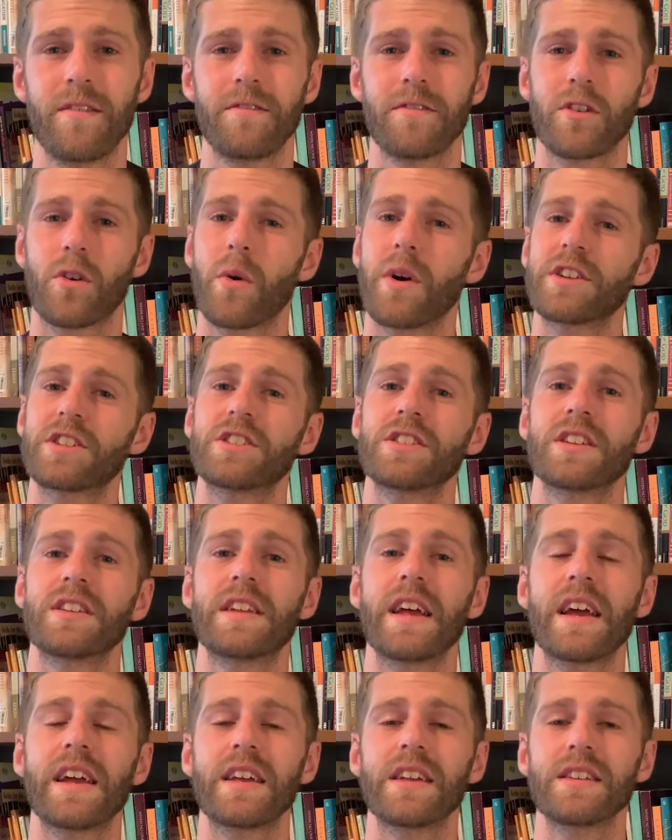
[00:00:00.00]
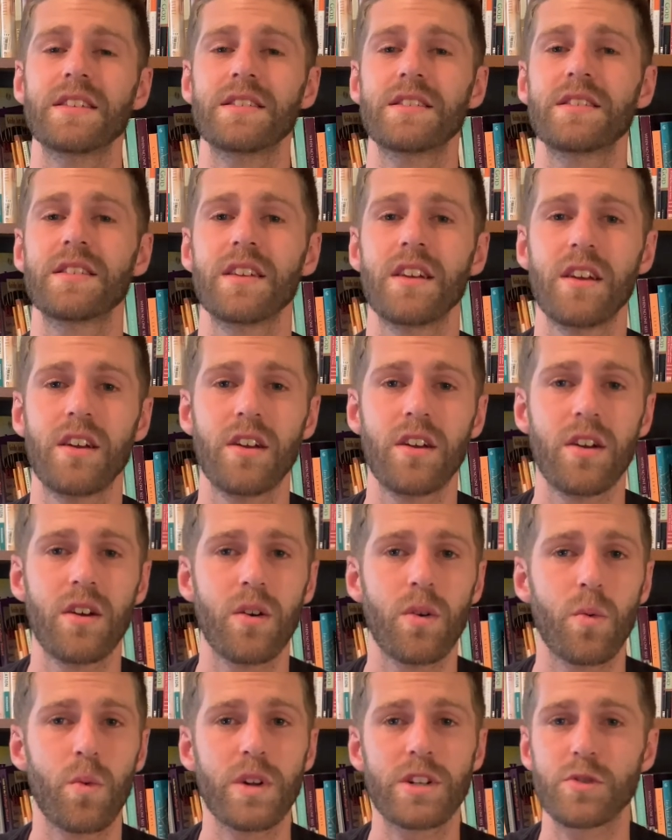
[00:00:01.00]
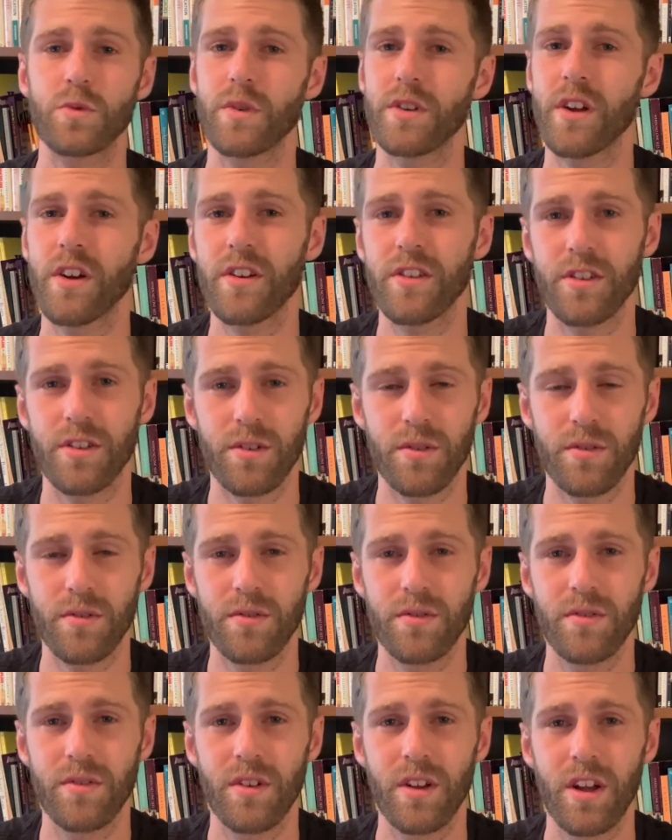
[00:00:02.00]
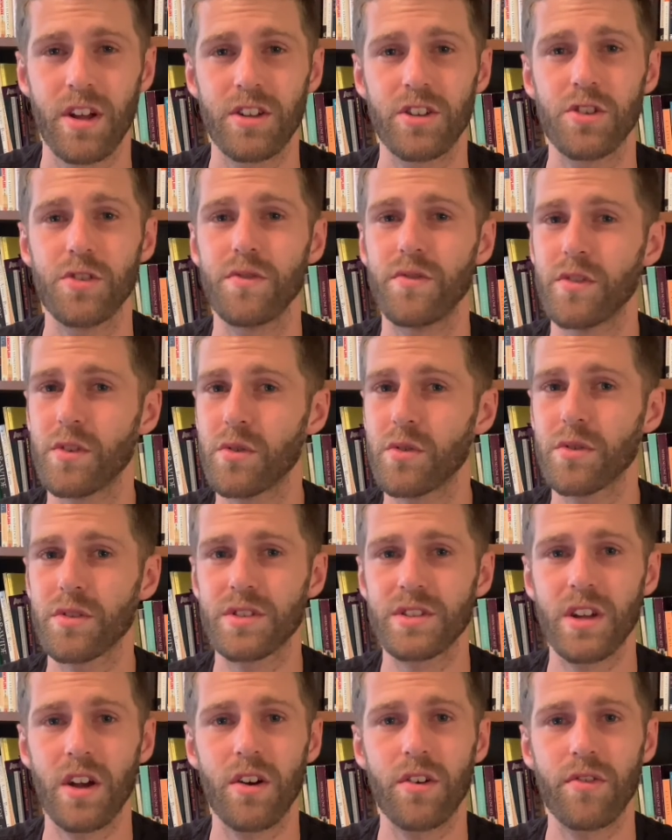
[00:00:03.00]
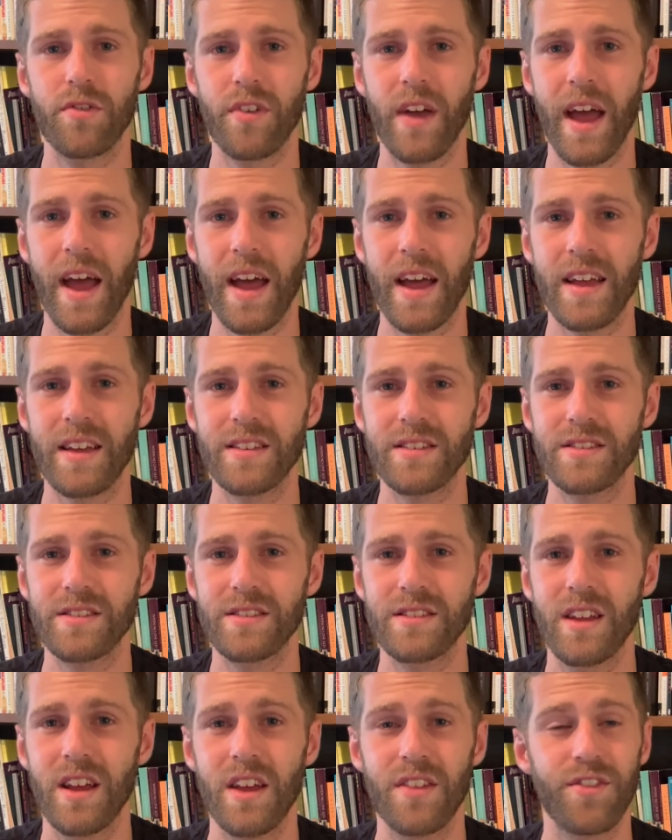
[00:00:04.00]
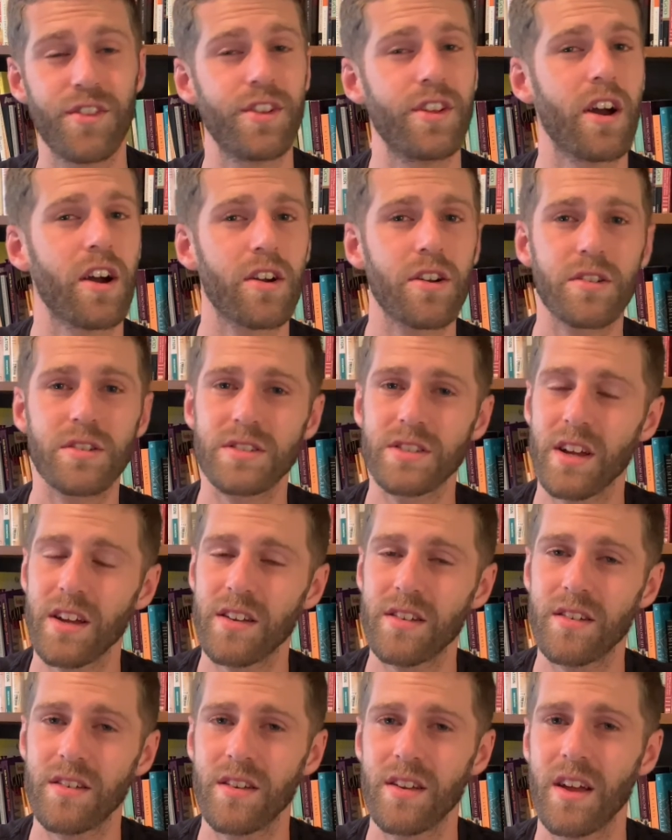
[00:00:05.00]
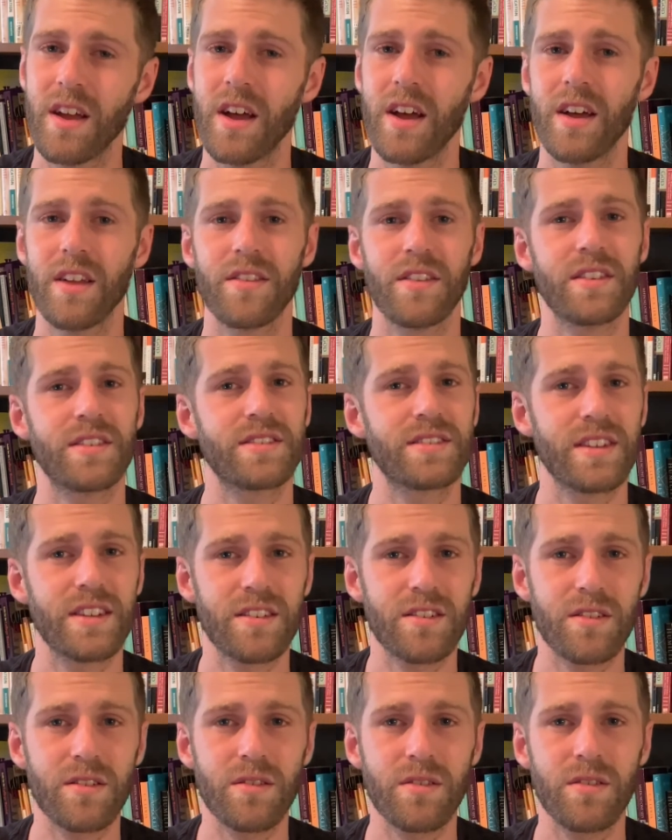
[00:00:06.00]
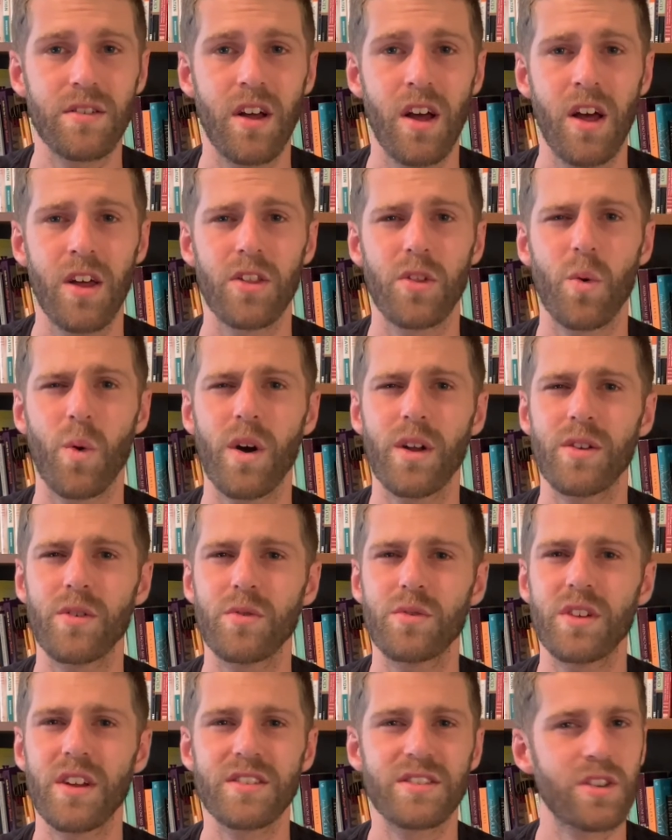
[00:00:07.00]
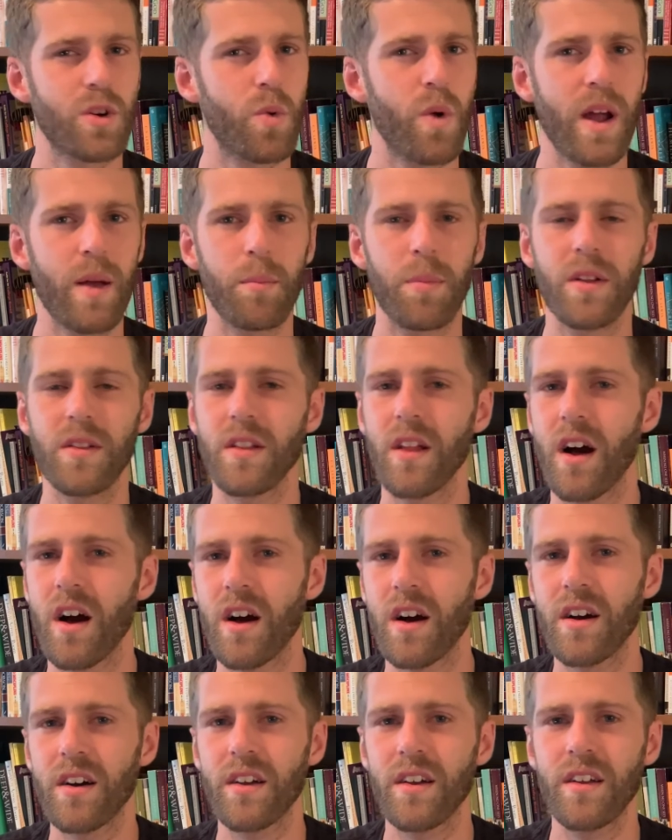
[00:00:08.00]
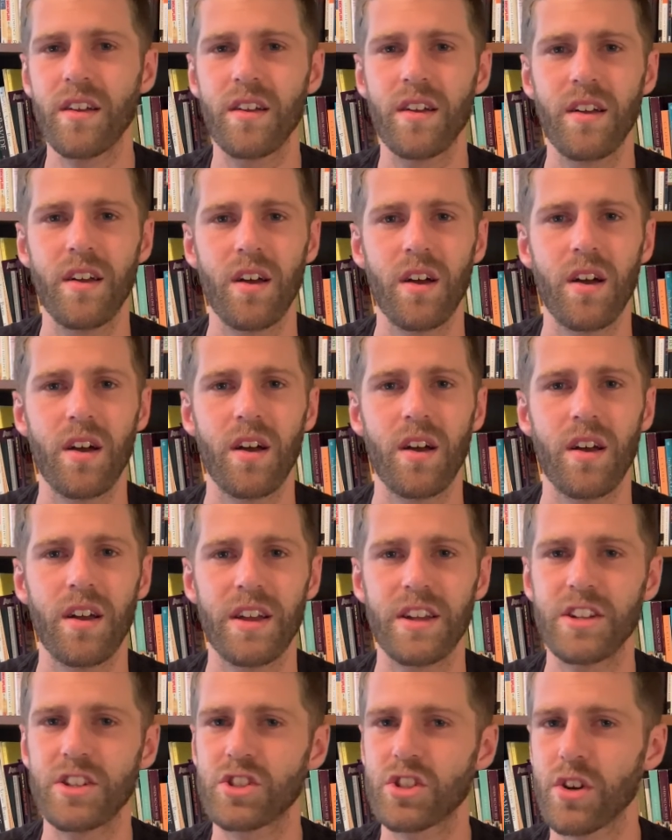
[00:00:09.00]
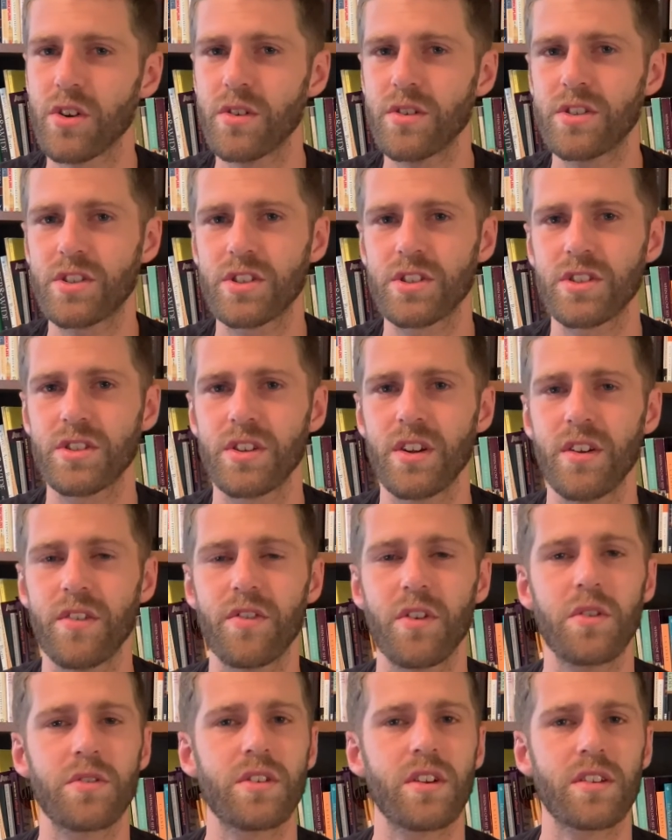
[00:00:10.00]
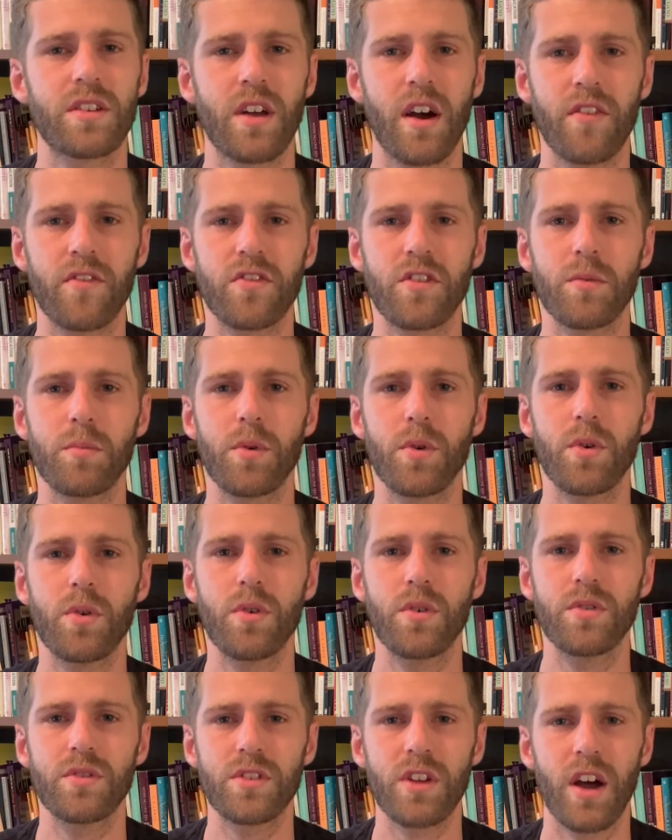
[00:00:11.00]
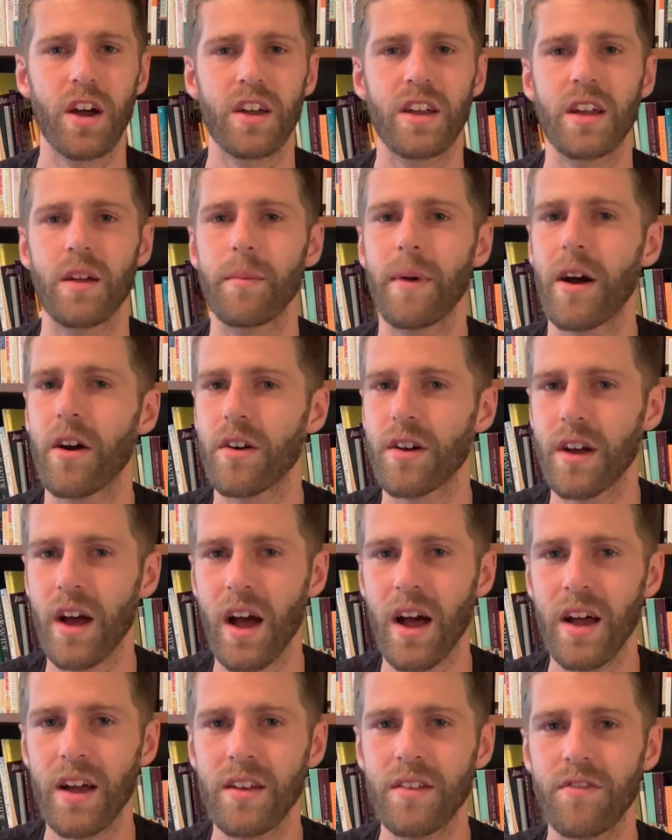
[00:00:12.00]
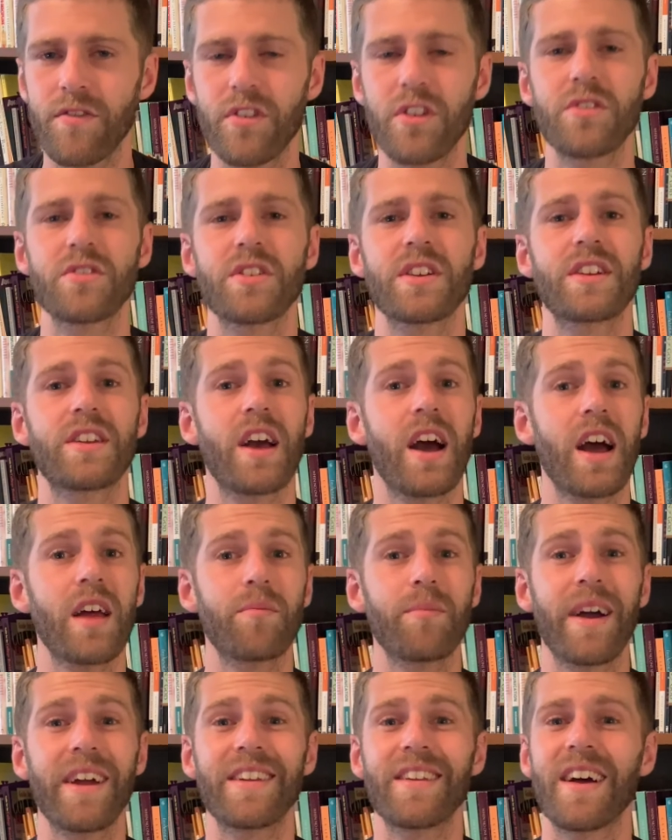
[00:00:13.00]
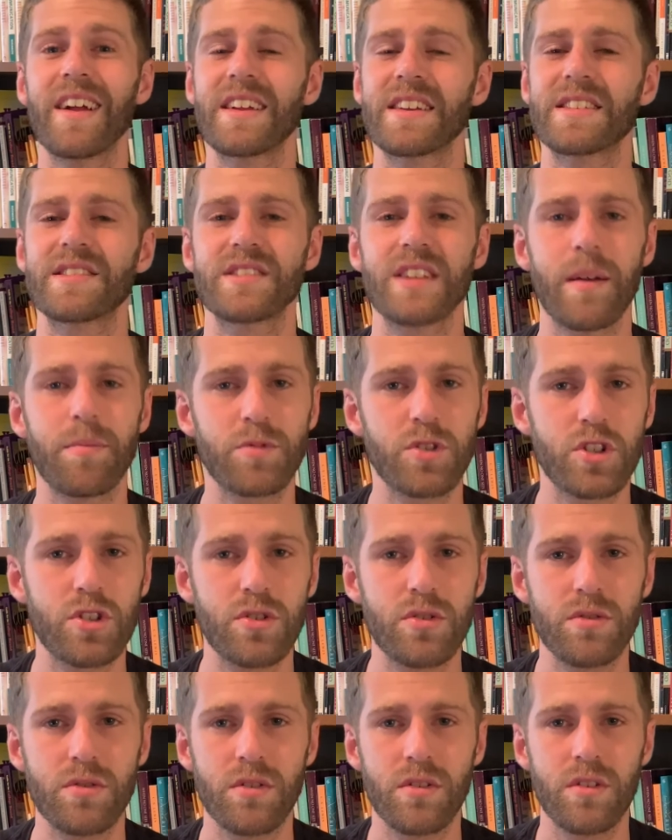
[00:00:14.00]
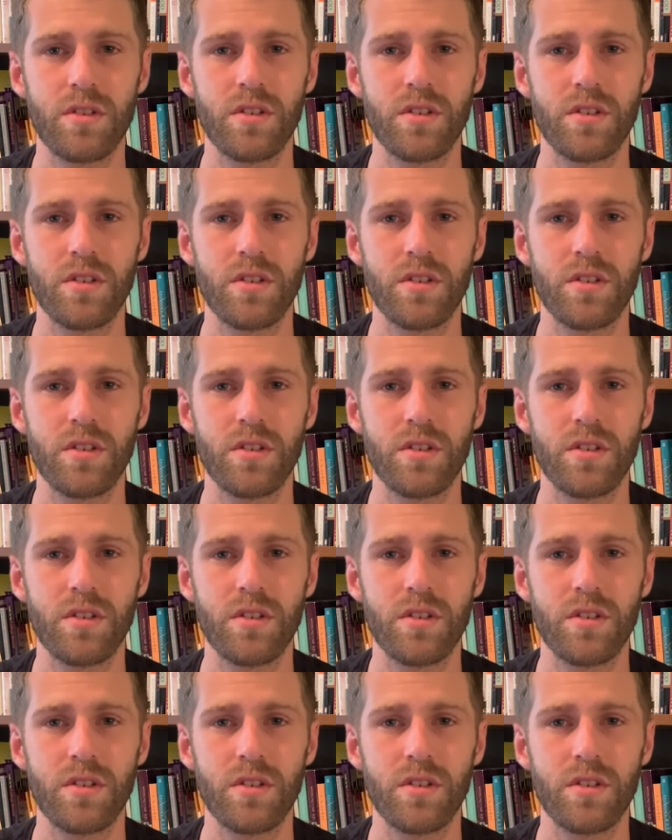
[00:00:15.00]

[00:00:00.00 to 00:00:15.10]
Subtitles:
The question today is, which one are you? Do you view yourself as the younger son, the sinner, the one who doesn't quite belong in church, feels uncomfortable talking about God, feels like God might not accept you?